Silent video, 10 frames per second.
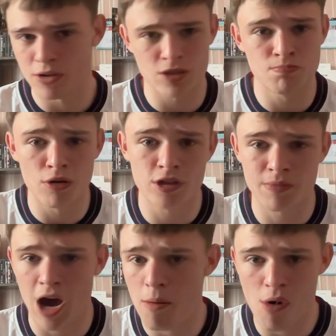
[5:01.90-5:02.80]
but just bugs
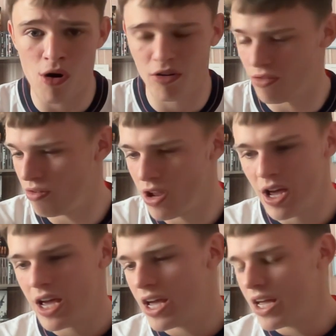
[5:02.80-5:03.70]
me how Morgan
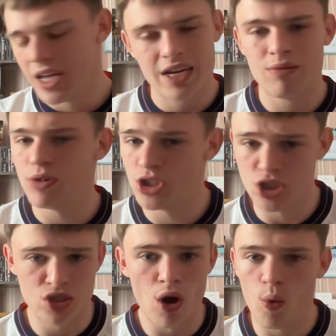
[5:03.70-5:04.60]
was
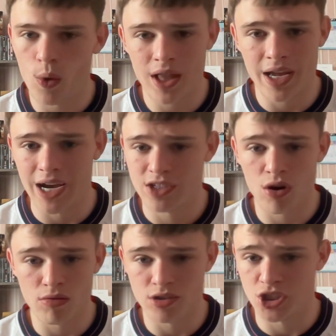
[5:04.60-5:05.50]
just not willing at
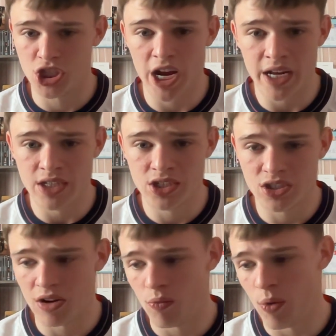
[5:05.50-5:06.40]
all to change
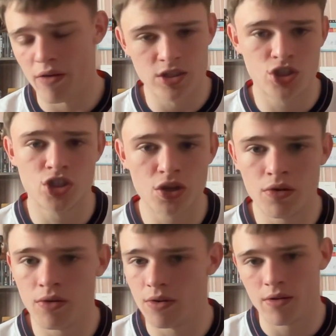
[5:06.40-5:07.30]
whereas
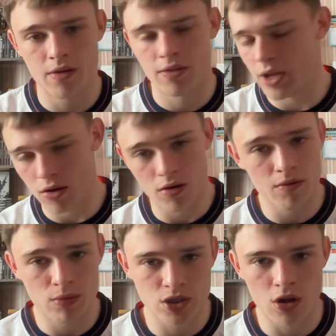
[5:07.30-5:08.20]
June, you know,
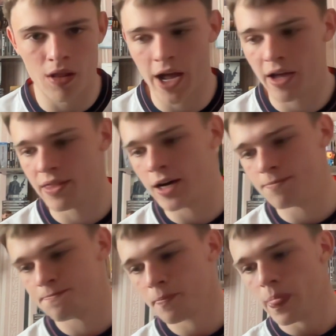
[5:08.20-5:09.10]
was not like that.
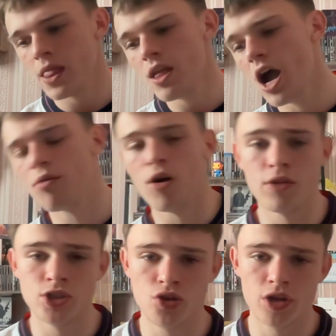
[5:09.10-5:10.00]
I wrote
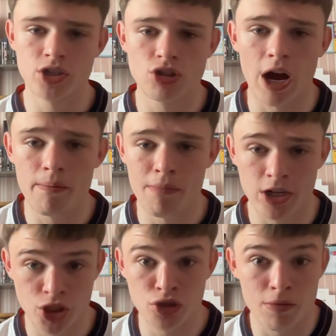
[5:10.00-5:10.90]
that
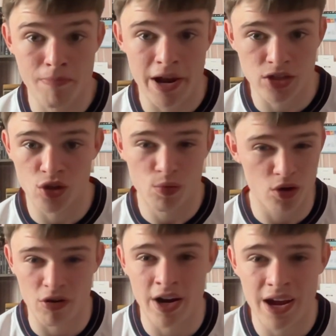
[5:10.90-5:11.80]
June and Madison were
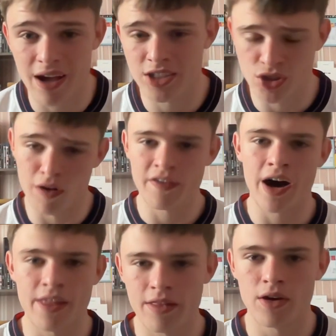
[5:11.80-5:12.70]
great. So far,
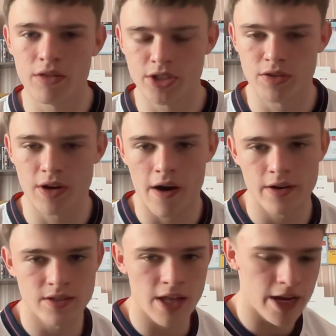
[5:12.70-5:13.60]
they're the only two
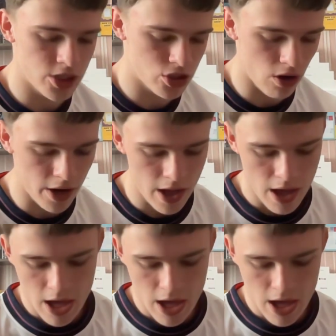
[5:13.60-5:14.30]
characters that I enjoy.